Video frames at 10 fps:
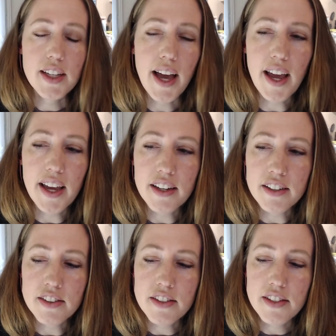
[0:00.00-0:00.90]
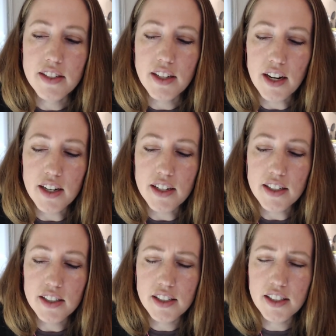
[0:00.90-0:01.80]
And
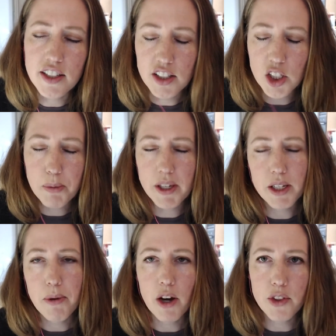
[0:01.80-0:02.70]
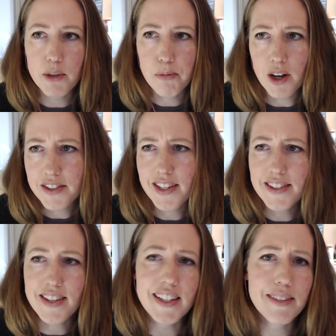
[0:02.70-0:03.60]
a little bit about the process.
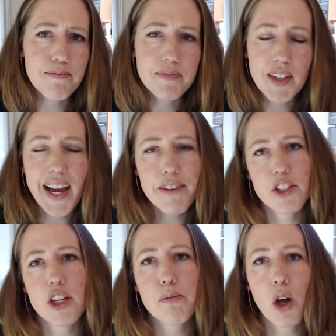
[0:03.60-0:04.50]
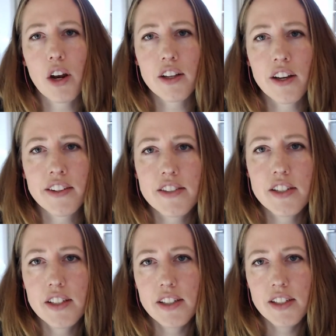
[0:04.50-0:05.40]
I haven't done a product hunt
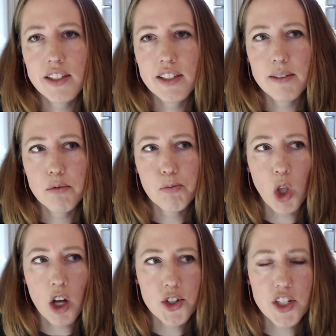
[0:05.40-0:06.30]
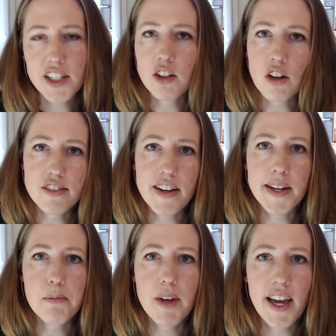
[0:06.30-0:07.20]
launch in a long
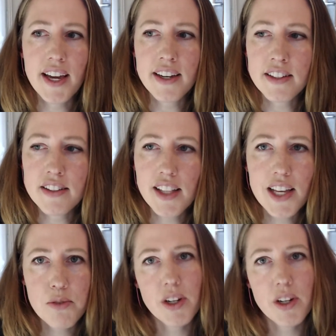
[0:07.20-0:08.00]
time. And the last one I